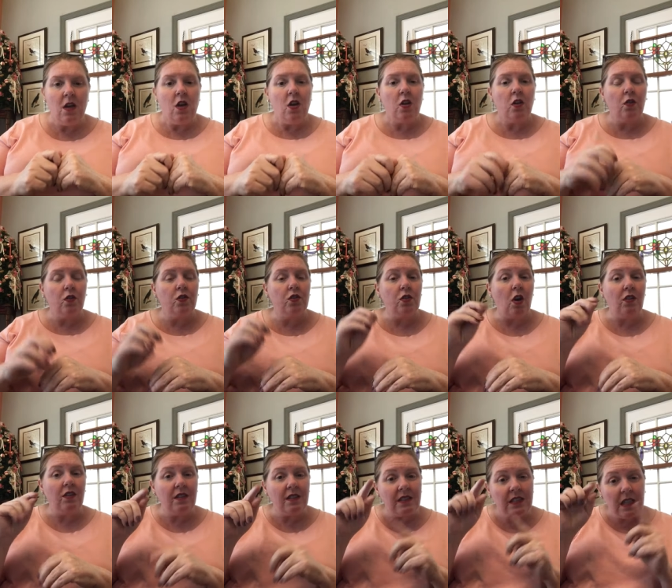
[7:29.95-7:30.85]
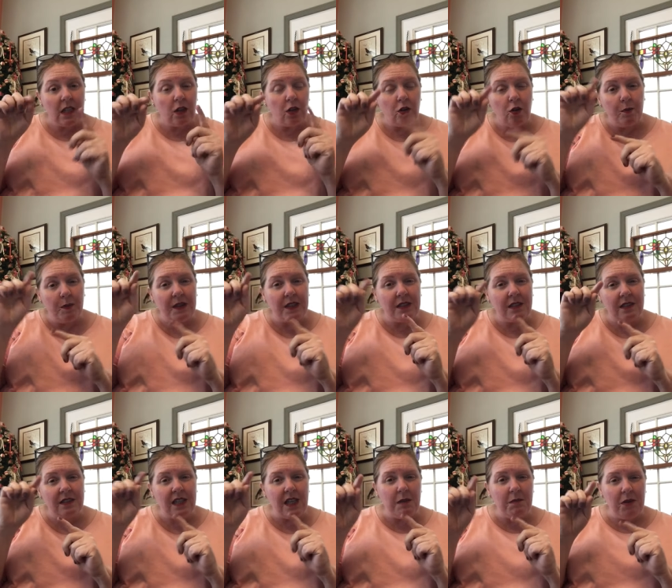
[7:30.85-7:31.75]
you'll start to see a little bit of
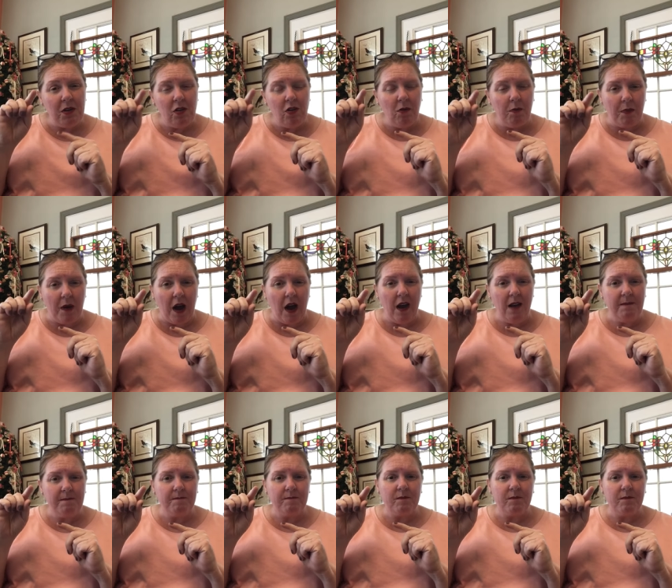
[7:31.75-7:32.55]
steam in your pot,